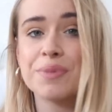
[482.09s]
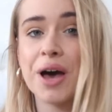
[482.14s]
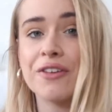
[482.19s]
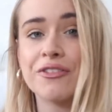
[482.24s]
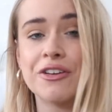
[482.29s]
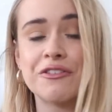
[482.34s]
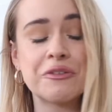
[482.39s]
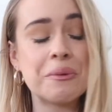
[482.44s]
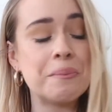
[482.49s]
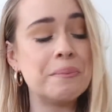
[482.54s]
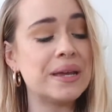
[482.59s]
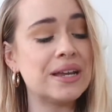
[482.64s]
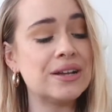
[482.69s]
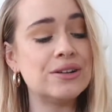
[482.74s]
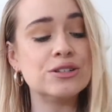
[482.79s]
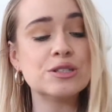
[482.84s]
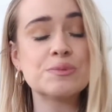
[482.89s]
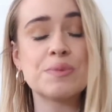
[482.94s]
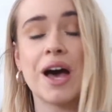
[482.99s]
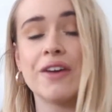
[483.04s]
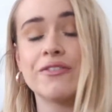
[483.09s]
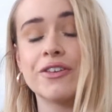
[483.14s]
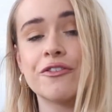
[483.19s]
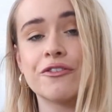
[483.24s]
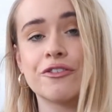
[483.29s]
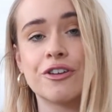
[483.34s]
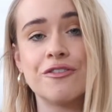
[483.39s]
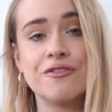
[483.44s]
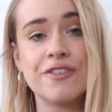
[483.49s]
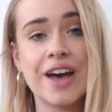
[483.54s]
Perfect for meals,
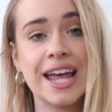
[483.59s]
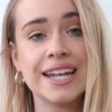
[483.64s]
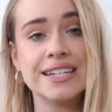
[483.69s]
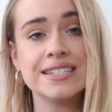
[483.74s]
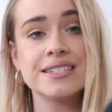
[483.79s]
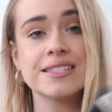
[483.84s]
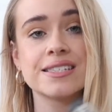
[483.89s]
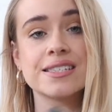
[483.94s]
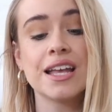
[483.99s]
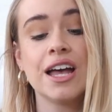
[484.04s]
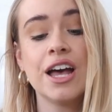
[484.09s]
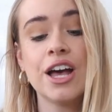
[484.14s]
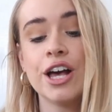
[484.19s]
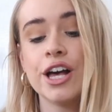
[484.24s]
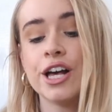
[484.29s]
perfect for events.